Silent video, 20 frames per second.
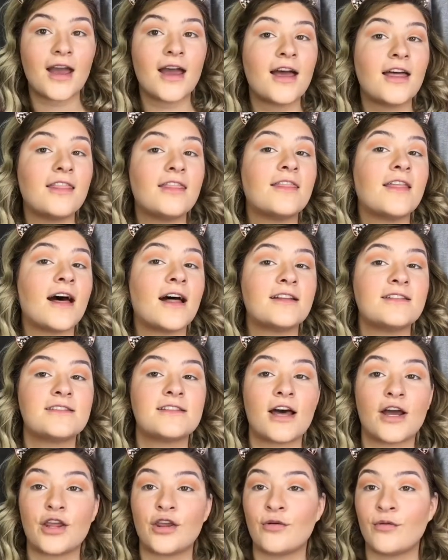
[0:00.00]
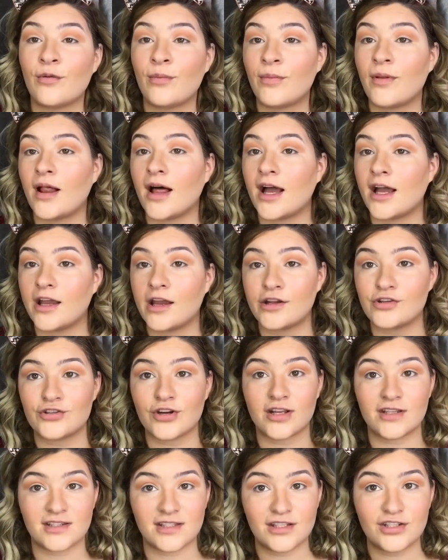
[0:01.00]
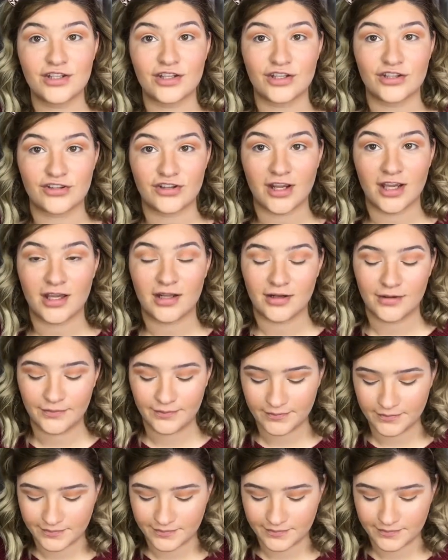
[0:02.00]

And that's how you apply a transition shade.